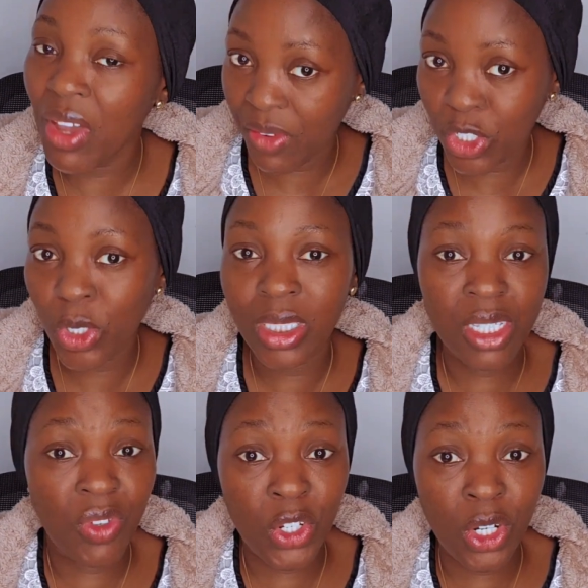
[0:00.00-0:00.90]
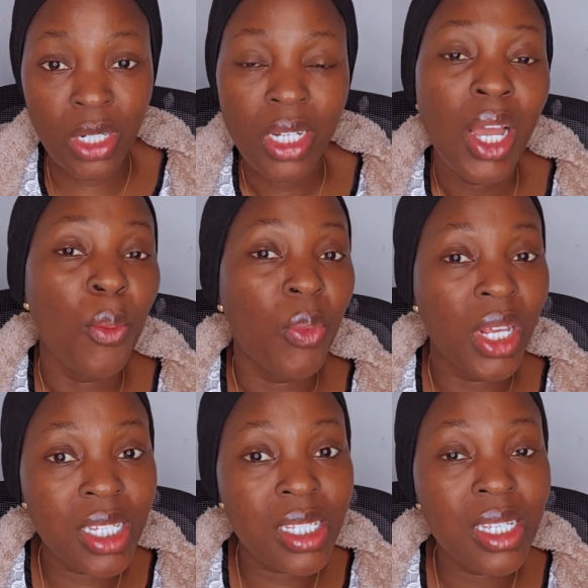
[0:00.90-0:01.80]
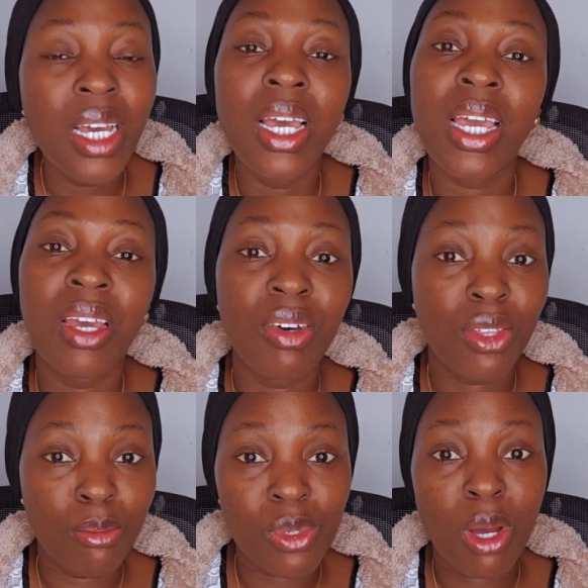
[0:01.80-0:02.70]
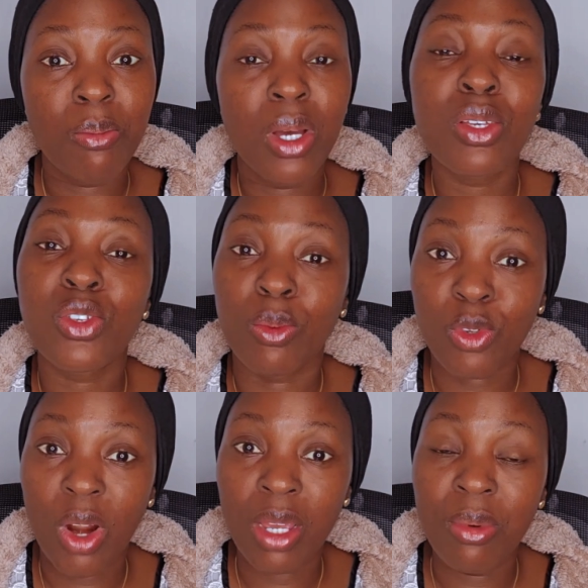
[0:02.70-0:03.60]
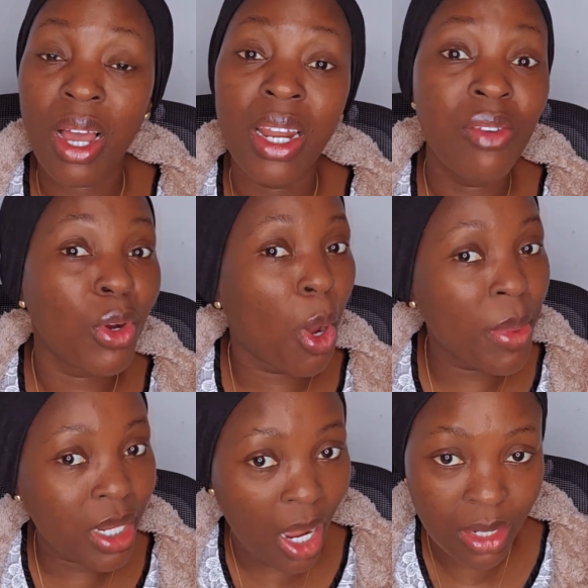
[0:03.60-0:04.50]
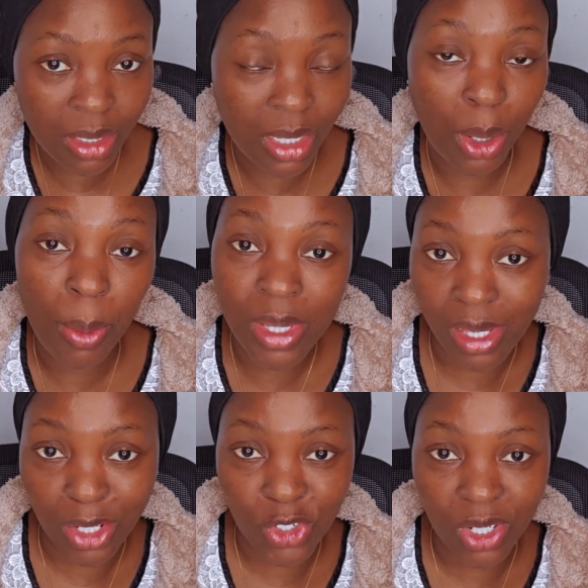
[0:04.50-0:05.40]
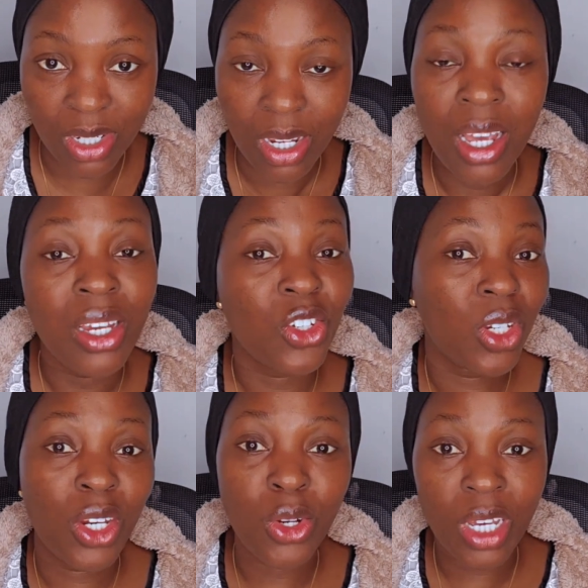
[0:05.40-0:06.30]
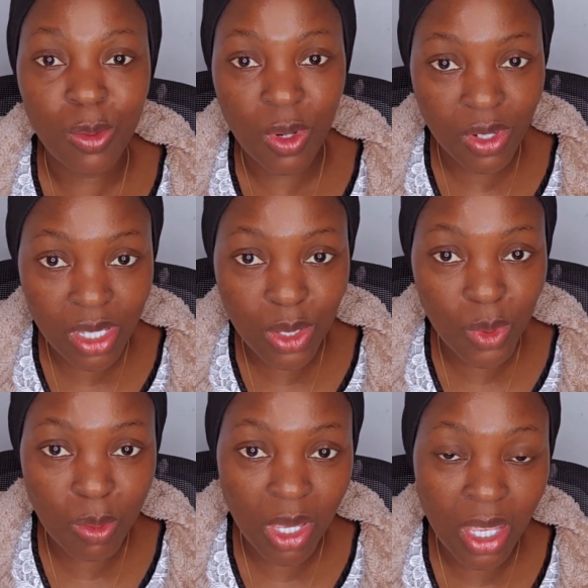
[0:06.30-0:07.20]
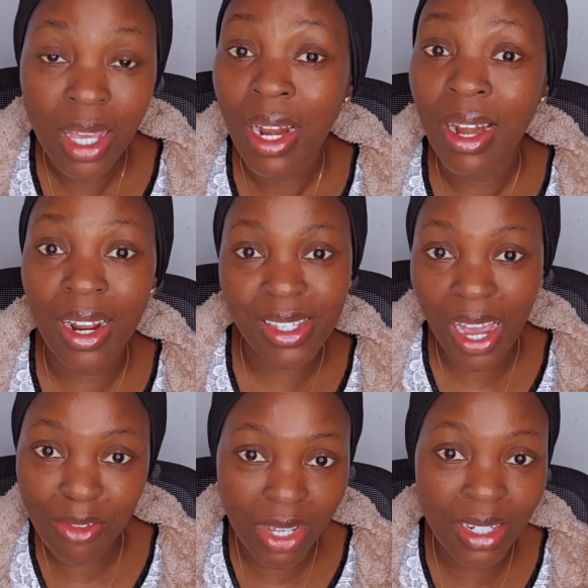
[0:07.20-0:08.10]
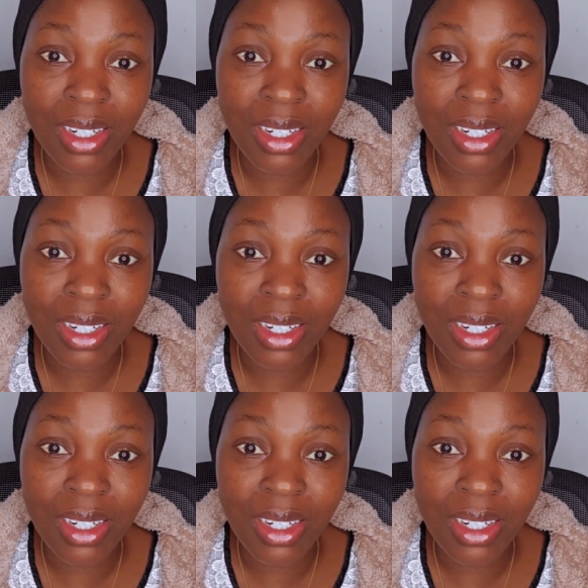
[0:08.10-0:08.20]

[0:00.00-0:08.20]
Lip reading: If you have enjoyed this video, please give a thumbs up, subscribe, leave a comment down in the comment section, share your experiences with me. Let's have